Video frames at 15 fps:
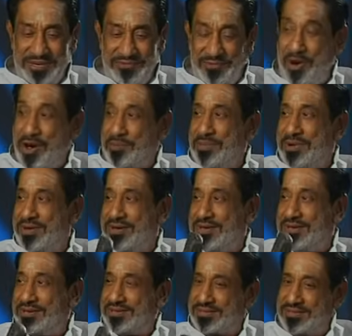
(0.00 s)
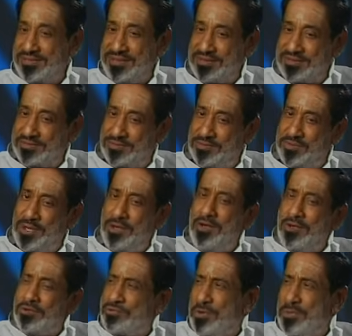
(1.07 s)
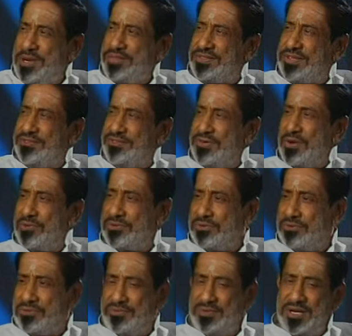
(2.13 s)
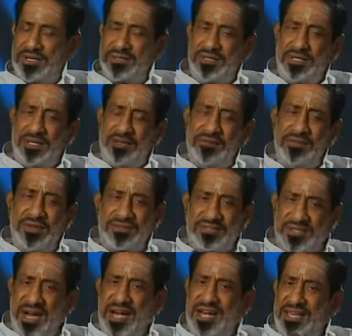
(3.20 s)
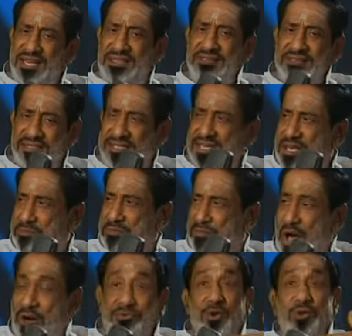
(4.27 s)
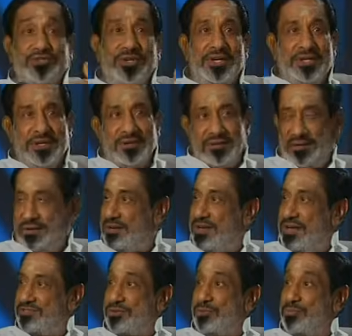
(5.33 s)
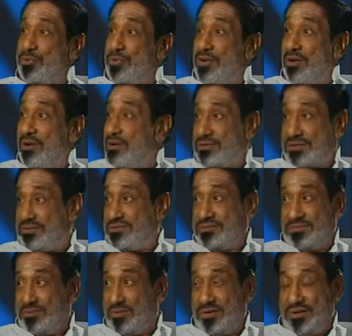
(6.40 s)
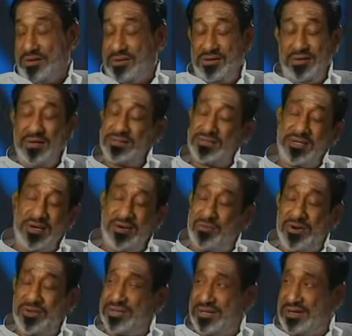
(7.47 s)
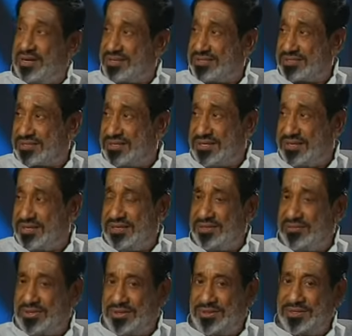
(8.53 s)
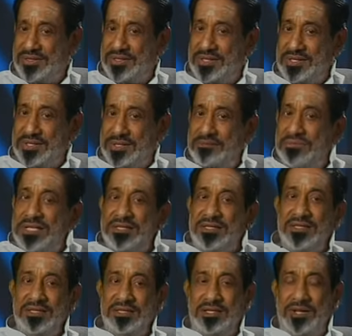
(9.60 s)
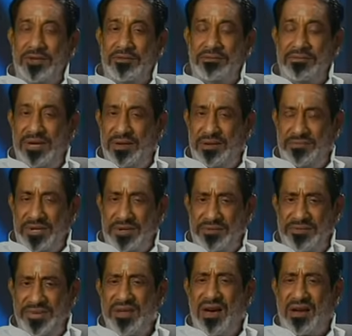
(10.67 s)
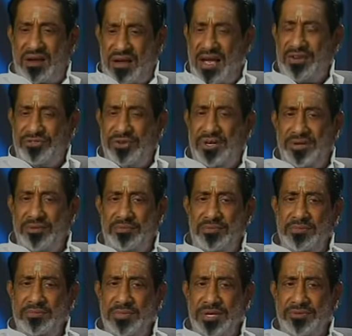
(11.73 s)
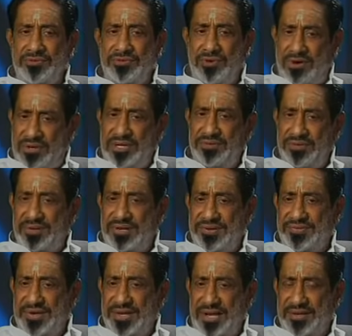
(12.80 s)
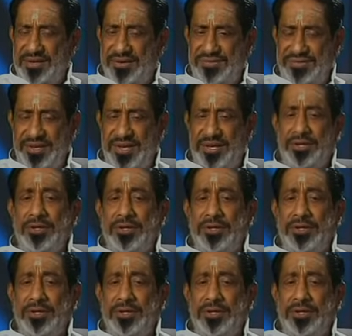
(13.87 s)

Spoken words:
farmers, there are so many things we have to do because we are standing the same. Of course, India has improved a lot. India is one of the greatest countries in the world. But where we are actually, shortly I can say,